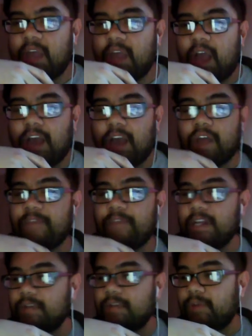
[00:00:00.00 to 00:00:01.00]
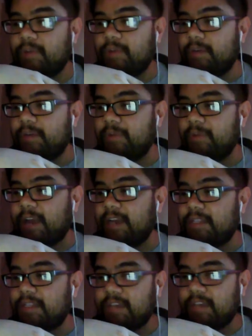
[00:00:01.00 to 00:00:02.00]
I feel like we're kind of
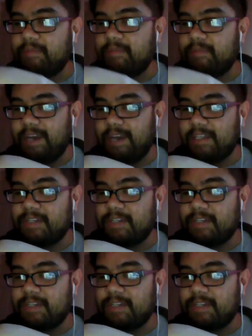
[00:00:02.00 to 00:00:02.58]
the type of pilots